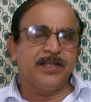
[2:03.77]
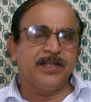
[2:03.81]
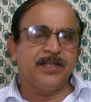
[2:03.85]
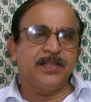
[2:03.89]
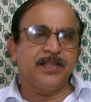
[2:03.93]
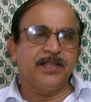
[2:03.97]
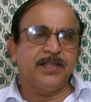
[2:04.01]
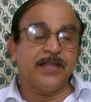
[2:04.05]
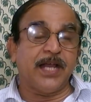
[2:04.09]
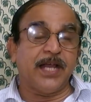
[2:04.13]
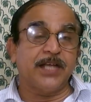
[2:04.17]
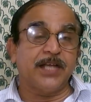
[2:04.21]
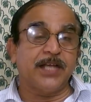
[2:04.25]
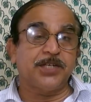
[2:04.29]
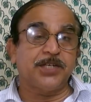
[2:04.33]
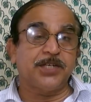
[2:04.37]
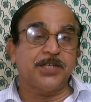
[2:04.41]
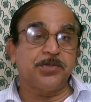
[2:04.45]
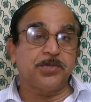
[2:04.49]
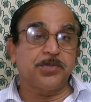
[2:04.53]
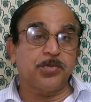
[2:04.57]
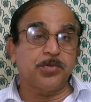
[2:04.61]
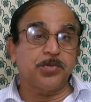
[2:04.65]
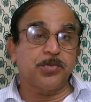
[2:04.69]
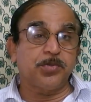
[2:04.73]
that
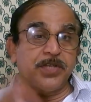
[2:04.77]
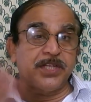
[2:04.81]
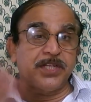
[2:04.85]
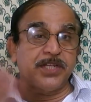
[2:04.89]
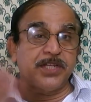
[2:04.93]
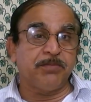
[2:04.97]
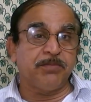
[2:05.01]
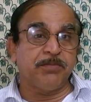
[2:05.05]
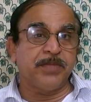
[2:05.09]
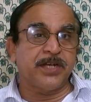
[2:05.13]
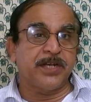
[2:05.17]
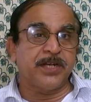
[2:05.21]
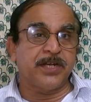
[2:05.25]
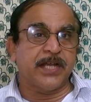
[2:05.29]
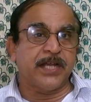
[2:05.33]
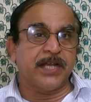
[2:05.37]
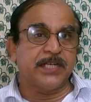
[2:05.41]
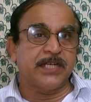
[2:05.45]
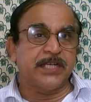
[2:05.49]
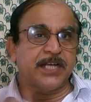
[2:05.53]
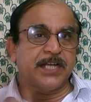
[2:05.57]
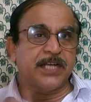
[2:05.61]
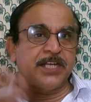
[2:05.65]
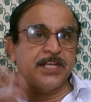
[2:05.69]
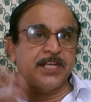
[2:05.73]
too in the midnight
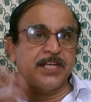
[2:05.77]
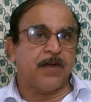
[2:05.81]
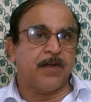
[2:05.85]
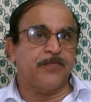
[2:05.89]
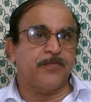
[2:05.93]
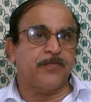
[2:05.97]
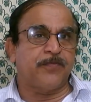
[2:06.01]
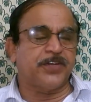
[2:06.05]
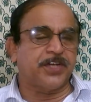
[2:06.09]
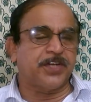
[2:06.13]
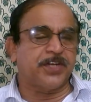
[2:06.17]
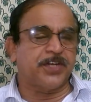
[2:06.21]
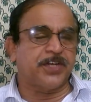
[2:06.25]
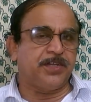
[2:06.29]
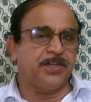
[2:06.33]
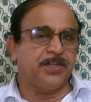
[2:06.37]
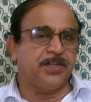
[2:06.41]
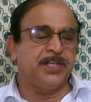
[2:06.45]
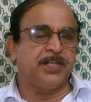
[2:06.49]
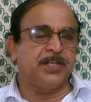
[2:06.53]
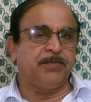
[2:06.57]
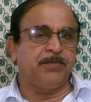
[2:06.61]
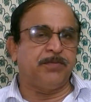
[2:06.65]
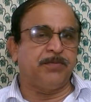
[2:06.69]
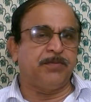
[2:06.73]
and after in
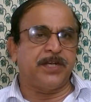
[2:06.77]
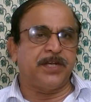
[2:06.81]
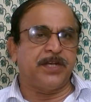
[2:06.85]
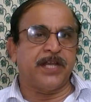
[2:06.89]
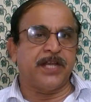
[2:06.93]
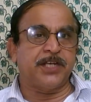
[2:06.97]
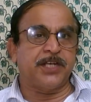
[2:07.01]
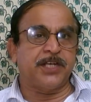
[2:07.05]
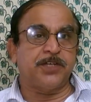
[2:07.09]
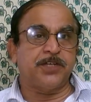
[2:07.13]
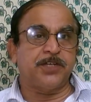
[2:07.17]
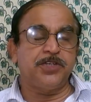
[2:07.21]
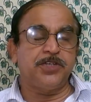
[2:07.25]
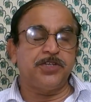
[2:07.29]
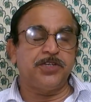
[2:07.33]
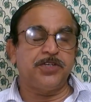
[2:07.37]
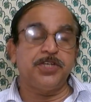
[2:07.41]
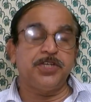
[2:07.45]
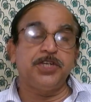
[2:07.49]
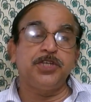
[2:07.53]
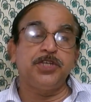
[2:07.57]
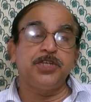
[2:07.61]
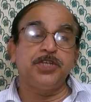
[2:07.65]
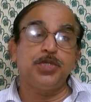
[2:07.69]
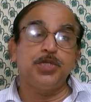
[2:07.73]
the midnight,
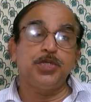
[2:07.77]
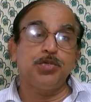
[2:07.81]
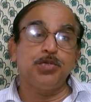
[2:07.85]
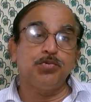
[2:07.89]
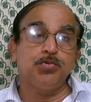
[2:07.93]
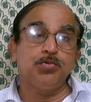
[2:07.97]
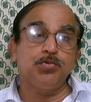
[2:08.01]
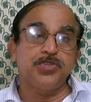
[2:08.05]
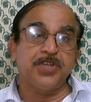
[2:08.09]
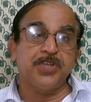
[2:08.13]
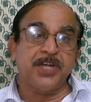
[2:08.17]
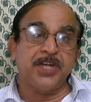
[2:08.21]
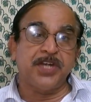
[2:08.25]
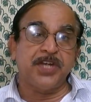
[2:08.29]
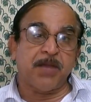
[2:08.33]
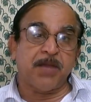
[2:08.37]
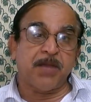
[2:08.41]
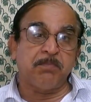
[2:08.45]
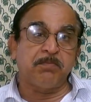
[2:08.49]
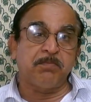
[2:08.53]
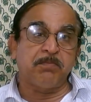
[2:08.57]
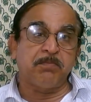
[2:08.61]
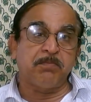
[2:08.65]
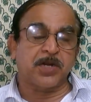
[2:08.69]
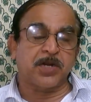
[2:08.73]
in huge
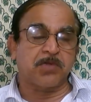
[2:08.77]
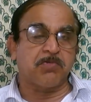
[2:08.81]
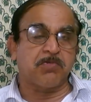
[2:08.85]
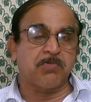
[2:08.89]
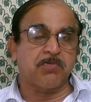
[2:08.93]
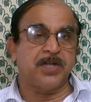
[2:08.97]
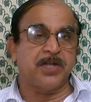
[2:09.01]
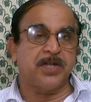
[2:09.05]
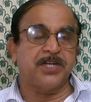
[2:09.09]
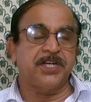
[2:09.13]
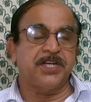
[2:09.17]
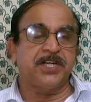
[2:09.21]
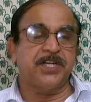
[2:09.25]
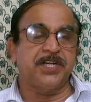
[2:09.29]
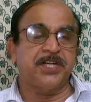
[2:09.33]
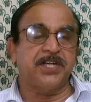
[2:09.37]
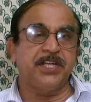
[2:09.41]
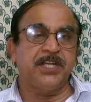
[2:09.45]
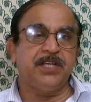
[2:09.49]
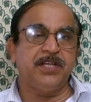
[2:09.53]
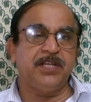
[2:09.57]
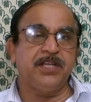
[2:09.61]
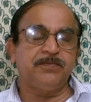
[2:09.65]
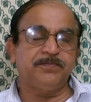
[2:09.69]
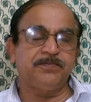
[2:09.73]
number, quantity
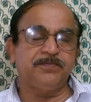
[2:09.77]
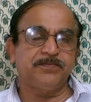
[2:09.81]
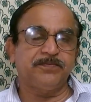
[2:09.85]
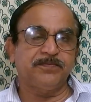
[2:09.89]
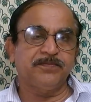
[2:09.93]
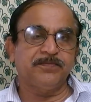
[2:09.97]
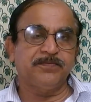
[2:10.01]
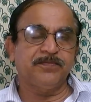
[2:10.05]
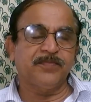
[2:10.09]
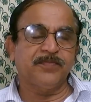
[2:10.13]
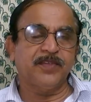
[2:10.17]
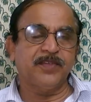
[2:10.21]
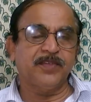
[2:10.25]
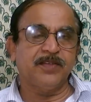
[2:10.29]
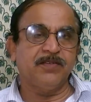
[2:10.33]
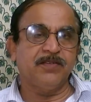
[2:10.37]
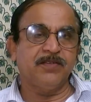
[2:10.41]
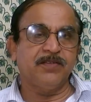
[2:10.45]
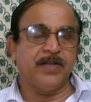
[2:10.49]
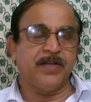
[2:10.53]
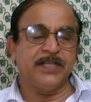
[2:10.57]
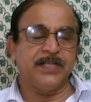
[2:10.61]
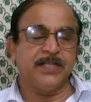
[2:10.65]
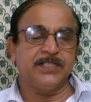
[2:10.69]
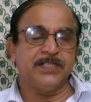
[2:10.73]

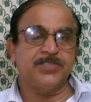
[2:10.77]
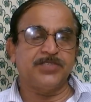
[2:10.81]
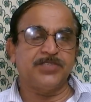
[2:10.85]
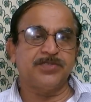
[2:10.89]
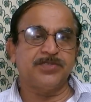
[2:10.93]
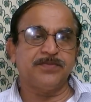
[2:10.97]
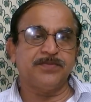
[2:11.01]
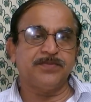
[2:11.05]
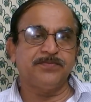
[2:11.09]
wise.